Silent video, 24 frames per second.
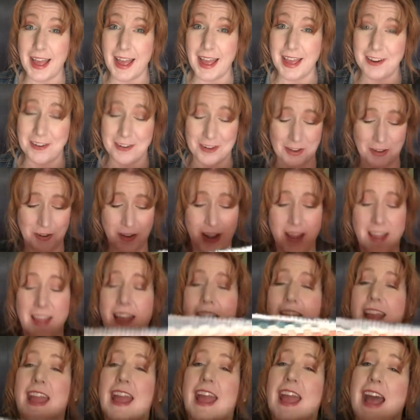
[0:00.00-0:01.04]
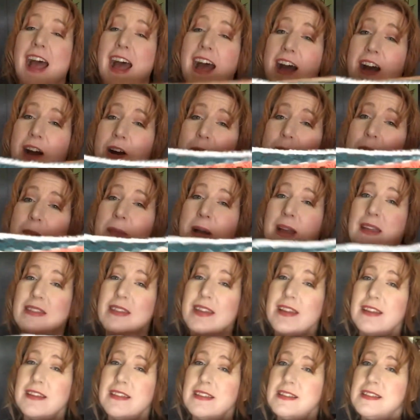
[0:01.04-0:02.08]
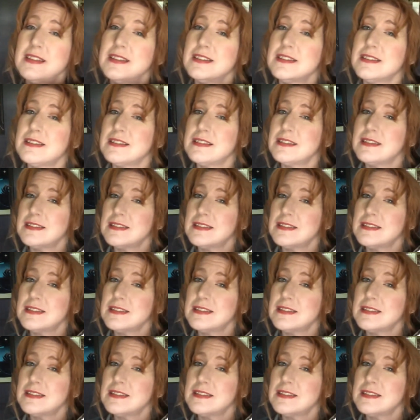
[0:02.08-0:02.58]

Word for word: I don't know. Um, I think this,